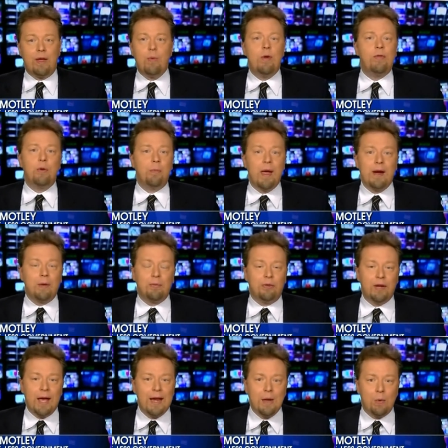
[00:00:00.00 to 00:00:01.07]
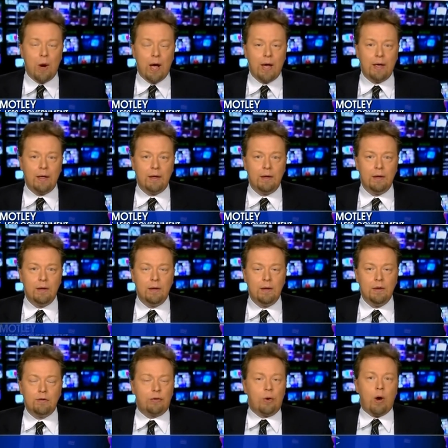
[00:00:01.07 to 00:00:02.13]
They went through bankruptcy anyway.
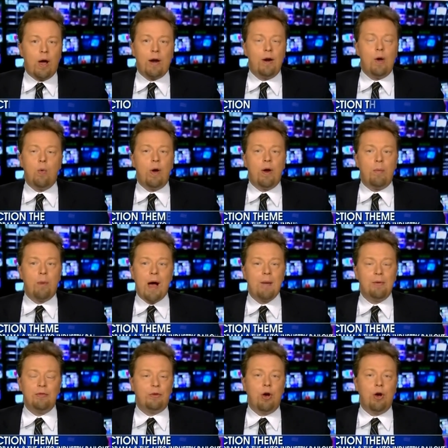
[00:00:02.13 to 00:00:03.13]
So I don't know what Obama's